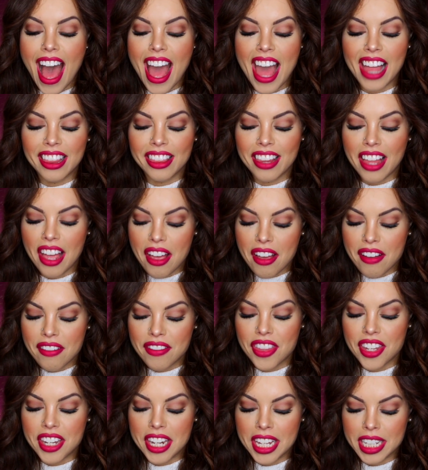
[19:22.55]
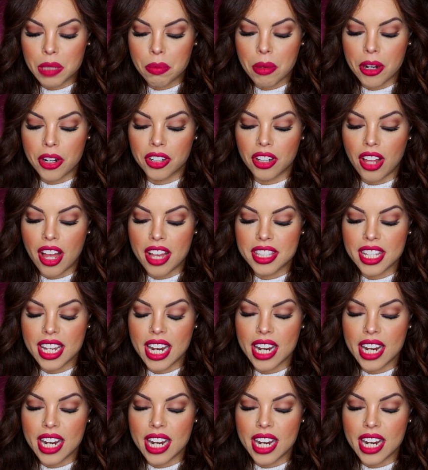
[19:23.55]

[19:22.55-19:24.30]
I love the NYX Butter Gloss,